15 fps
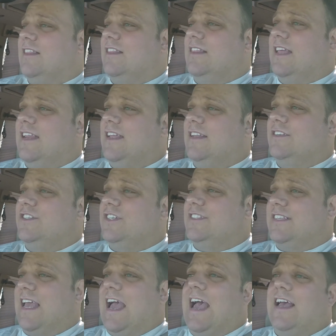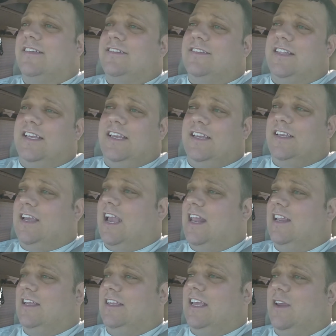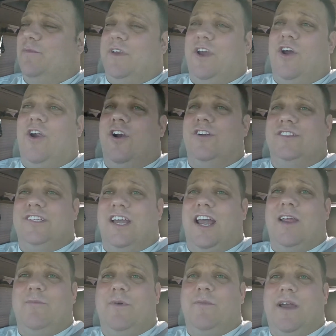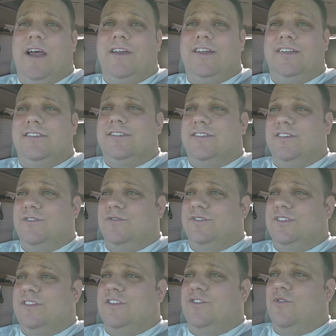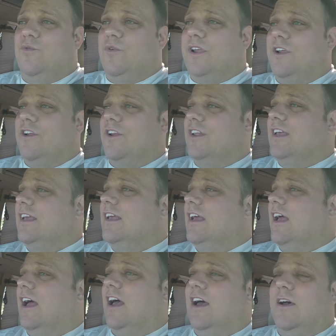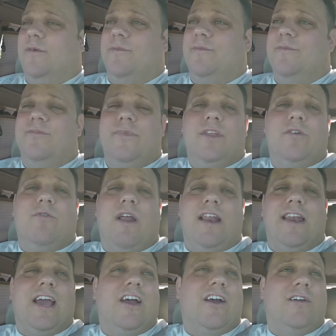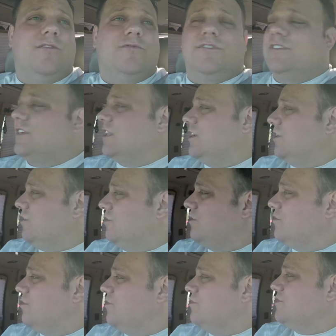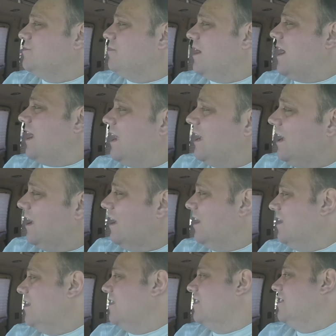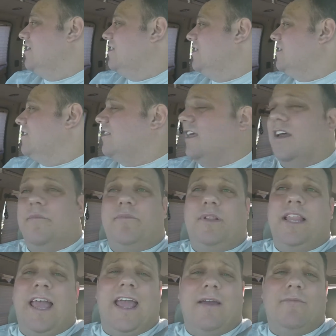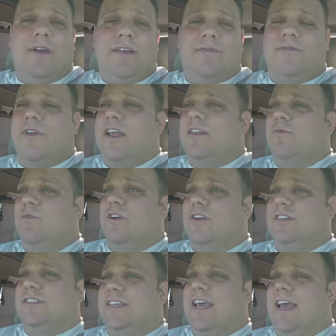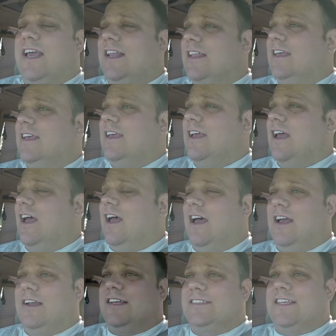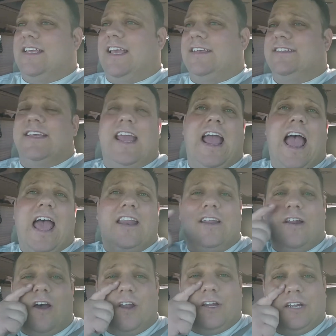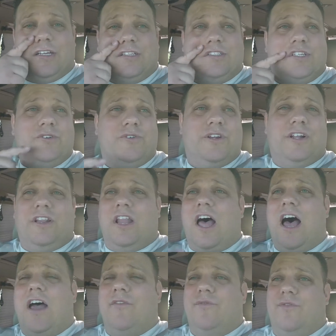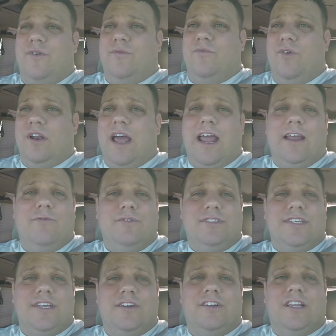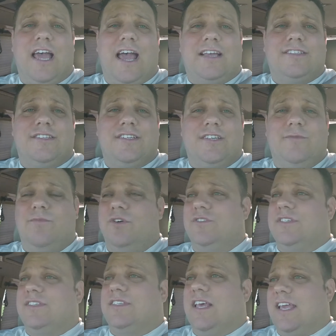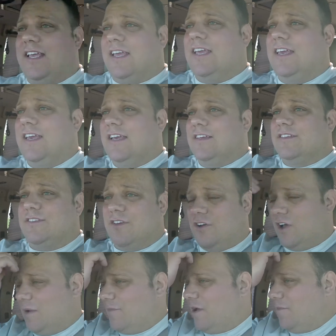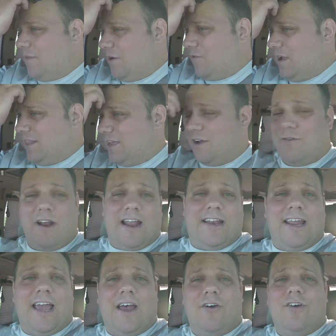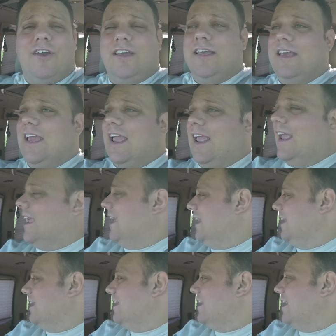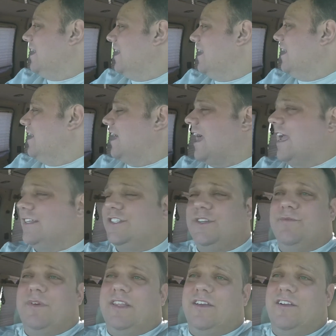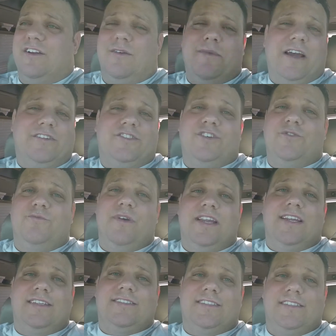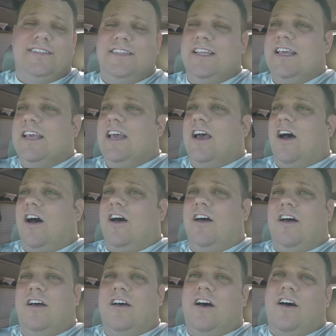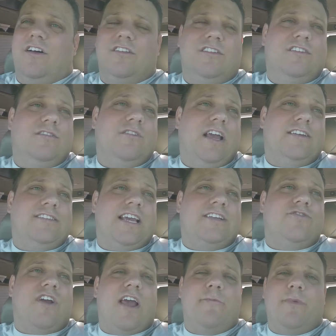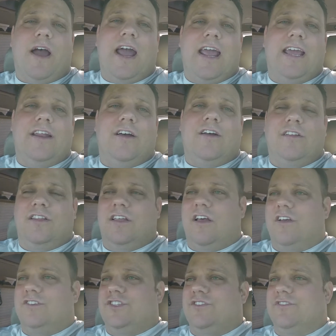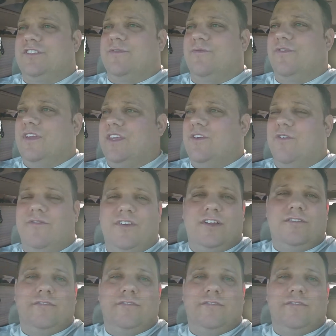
They didn't just ask, they kind of gave me a hard time about it, so it was a little weird. Right now I was gonna go cruise by the plant my friend works at, because I guess they added on it to it a lot from when I was here last in Moses Lake. So I'm on my way there right now, and I should be there in about 2 minutes, and as I drive by it, I'll show some video of it.